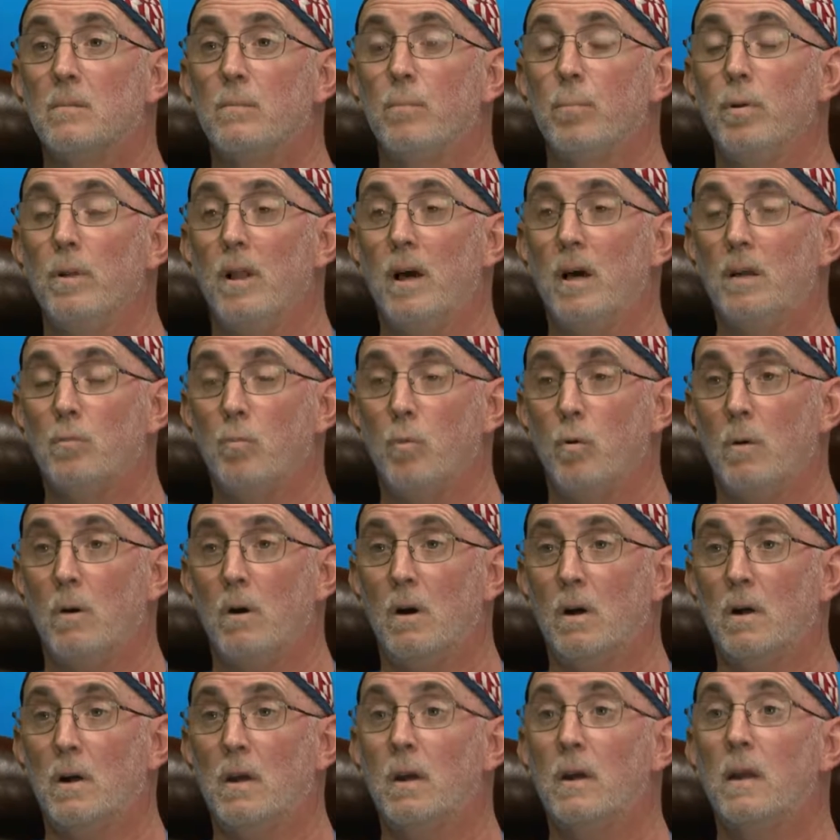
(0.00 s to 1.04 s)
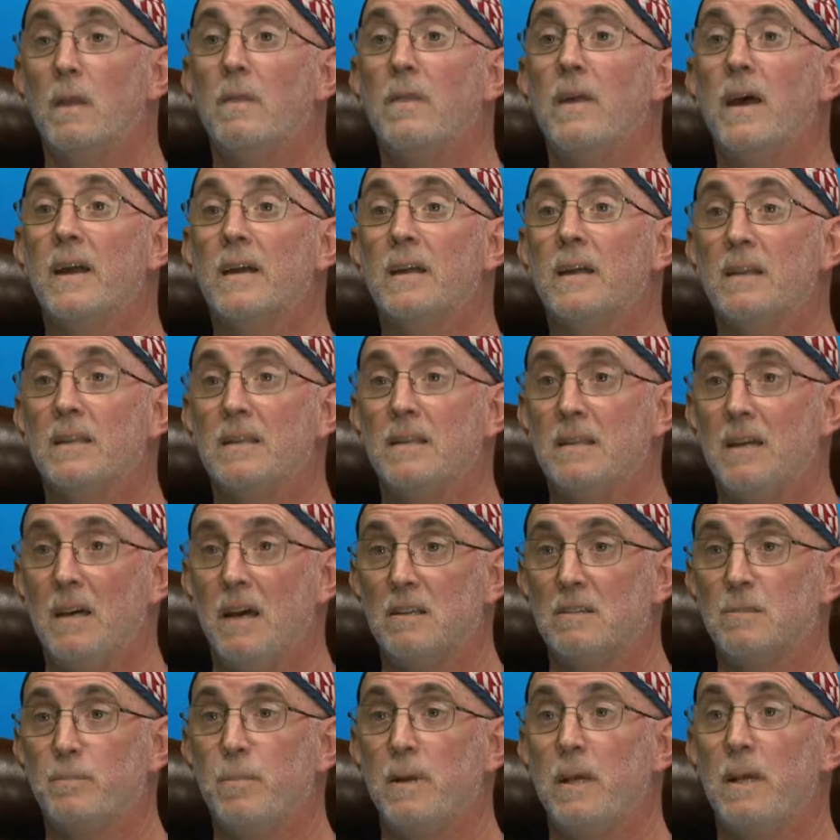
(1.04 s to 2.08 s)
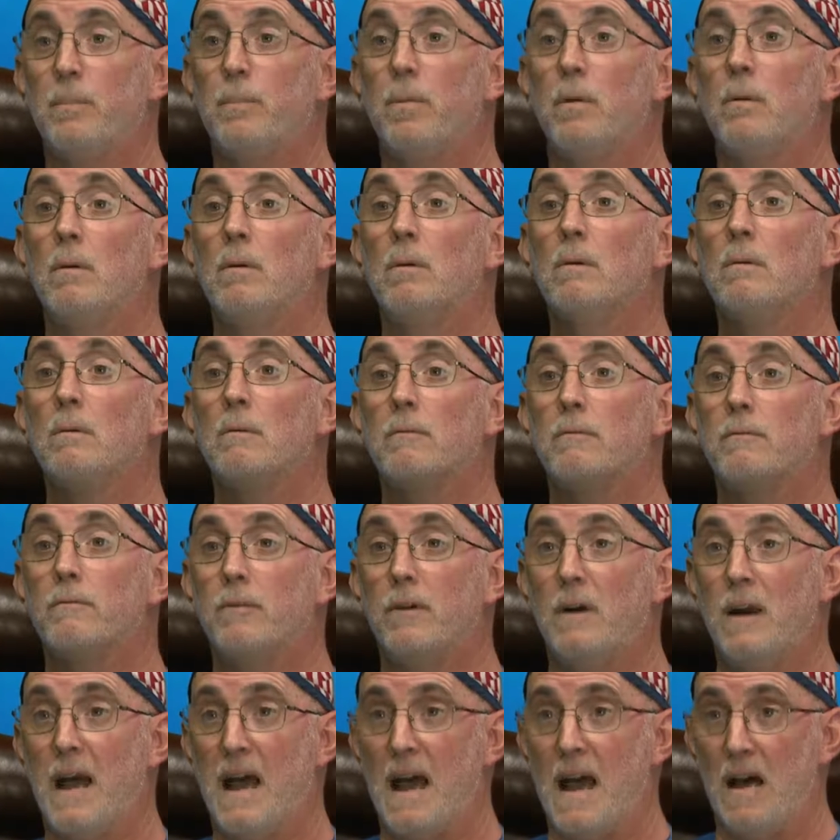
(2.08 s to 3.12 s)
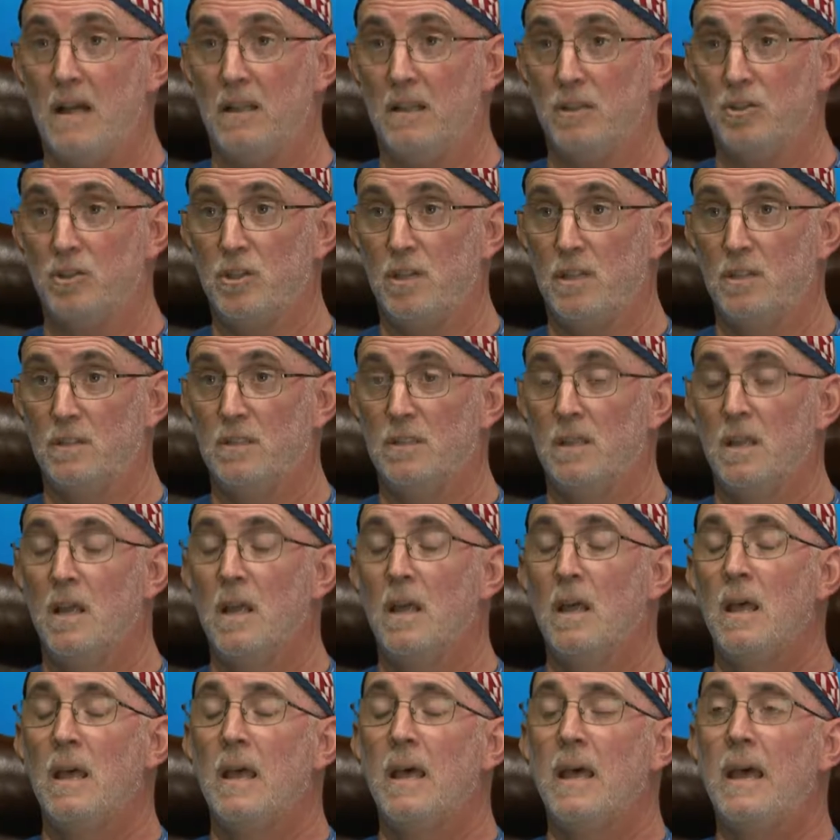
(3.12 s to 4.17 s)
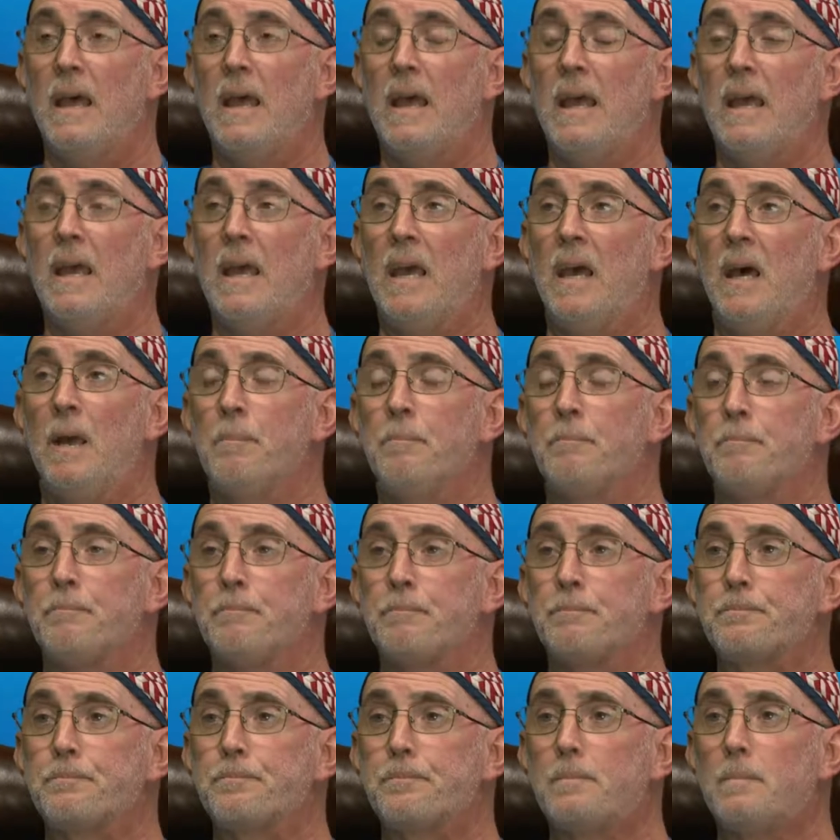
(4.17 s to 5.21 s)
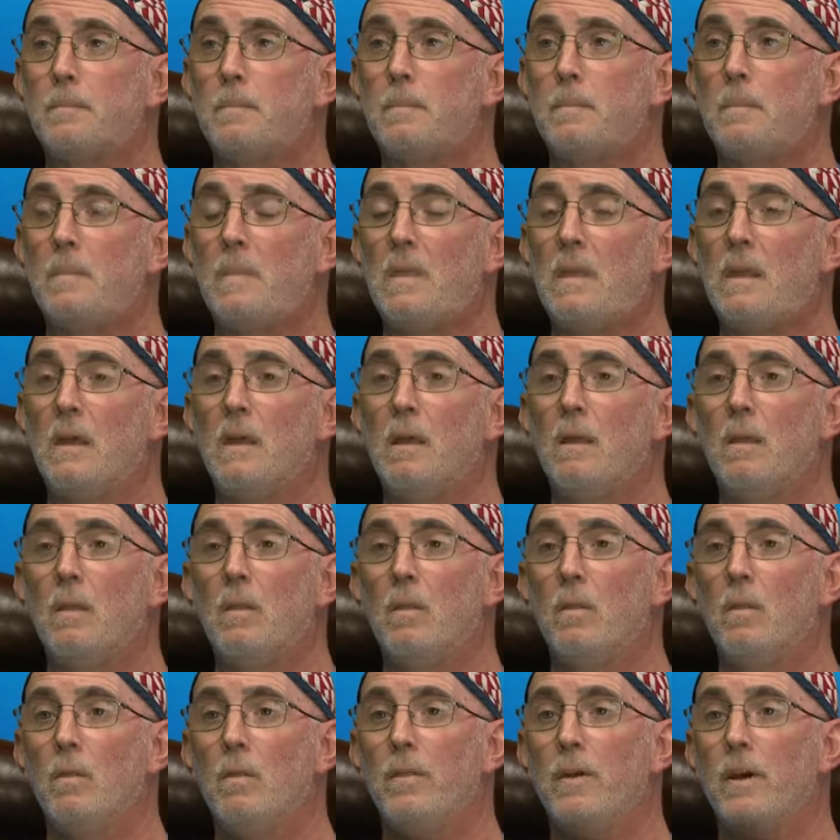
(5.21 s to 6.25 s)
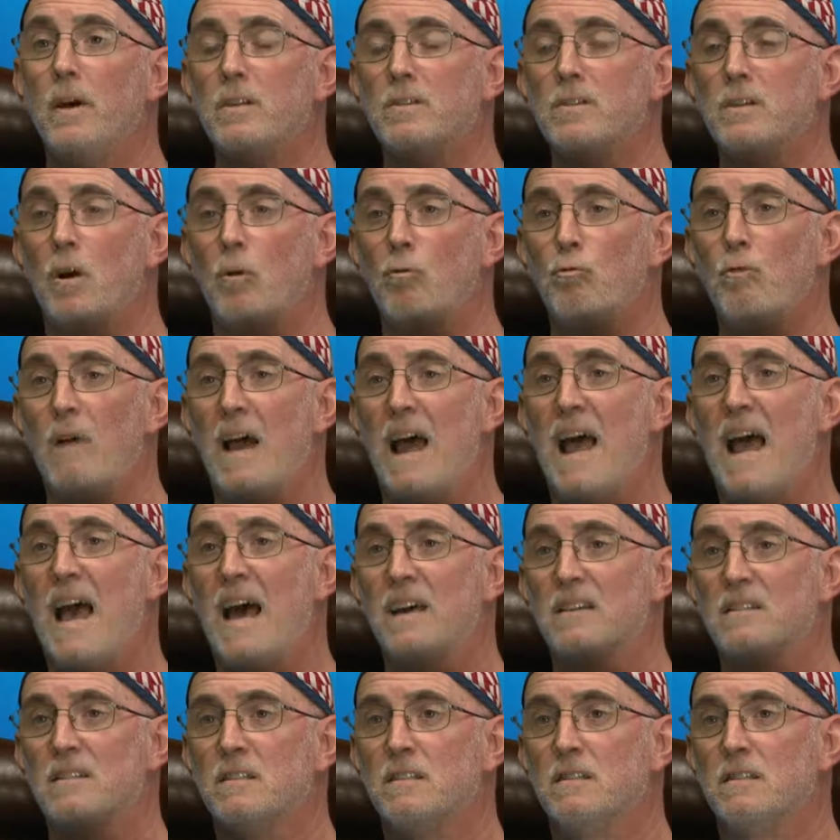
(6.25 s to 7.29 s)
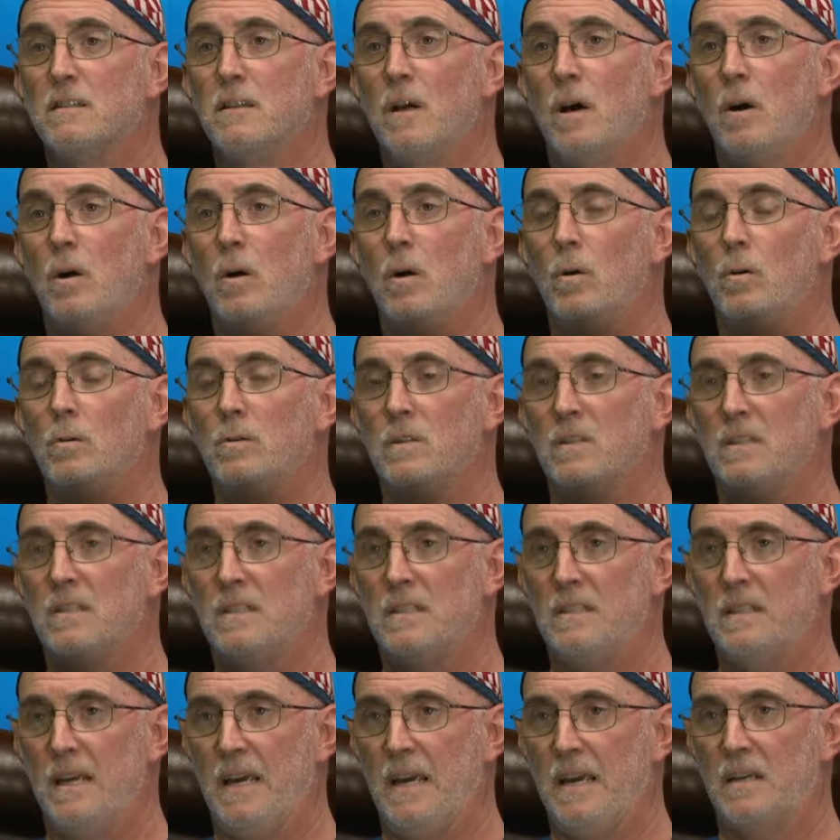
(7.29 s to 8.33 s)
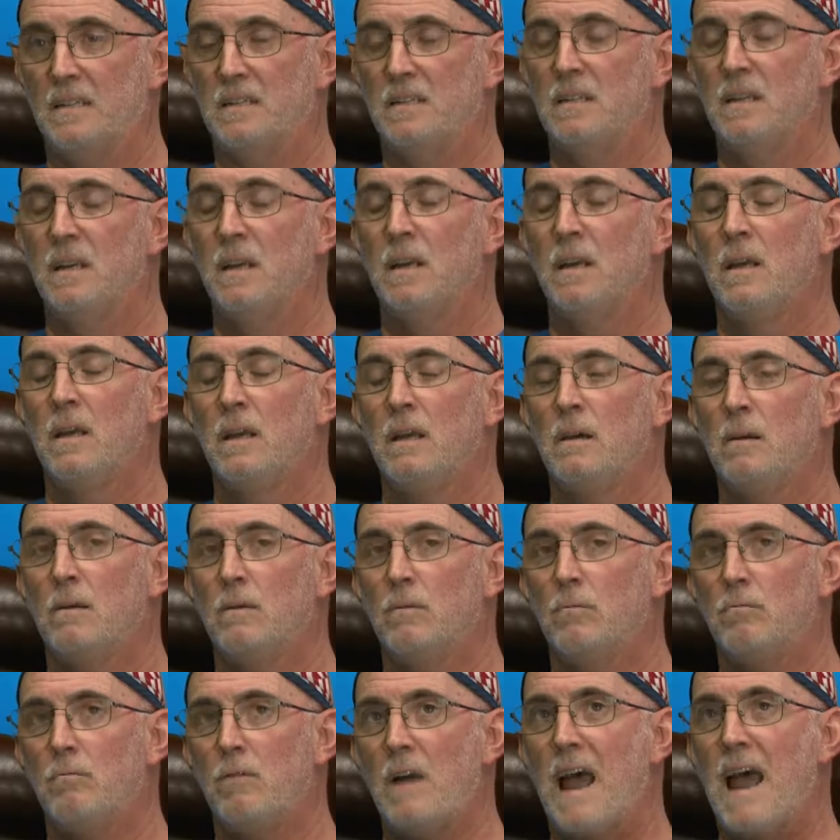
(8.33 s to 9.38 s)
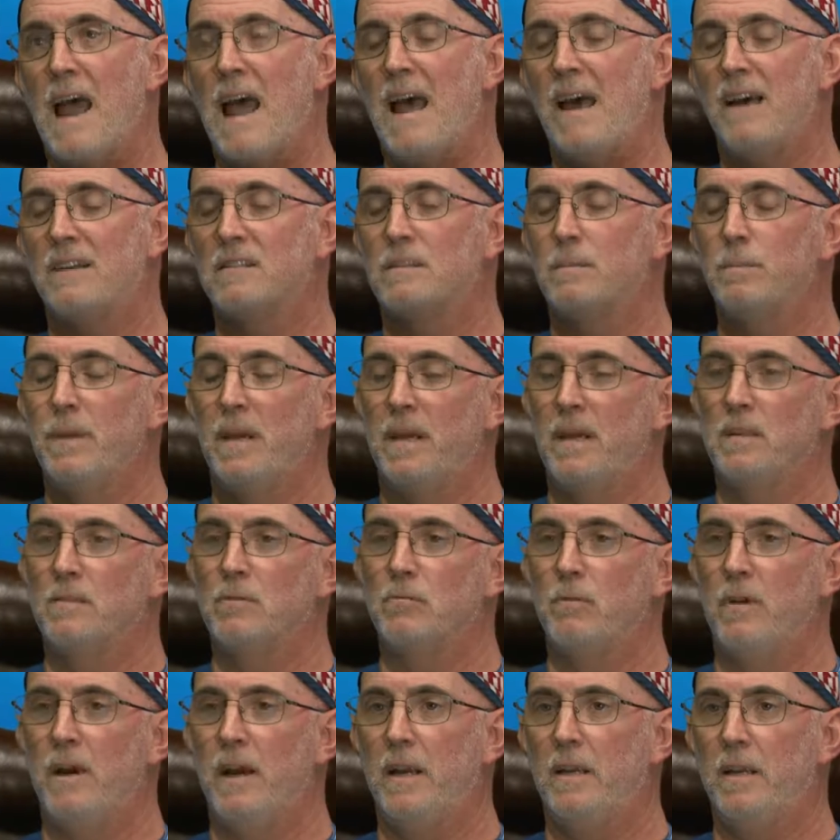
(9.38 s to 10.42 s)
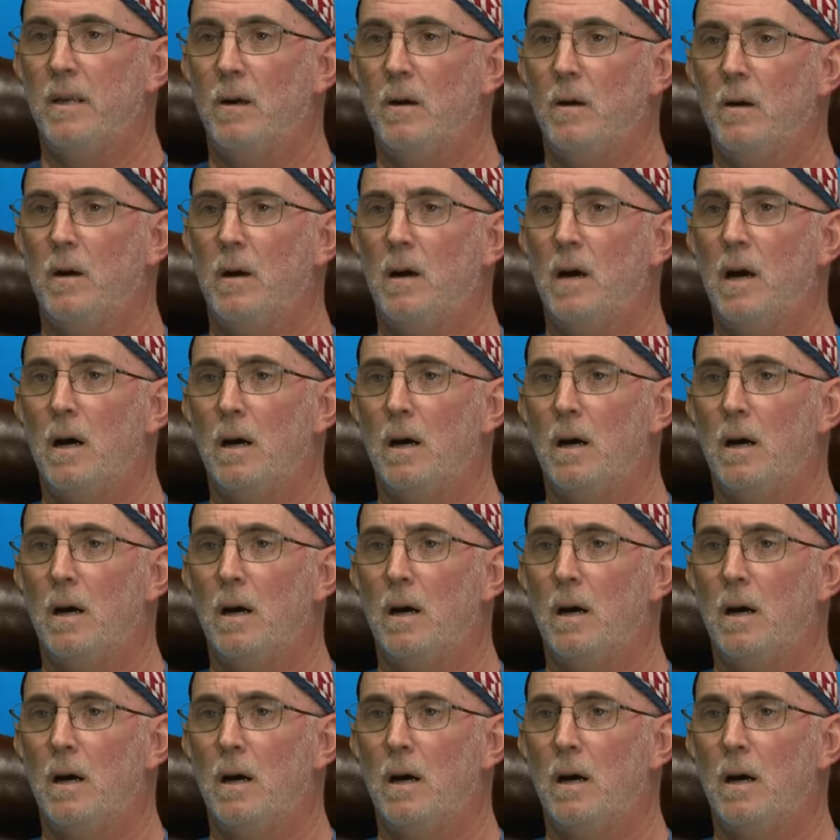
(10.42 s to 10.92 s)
blood work that can test people for allergies. And there's a RAST zone 6. RAST means radio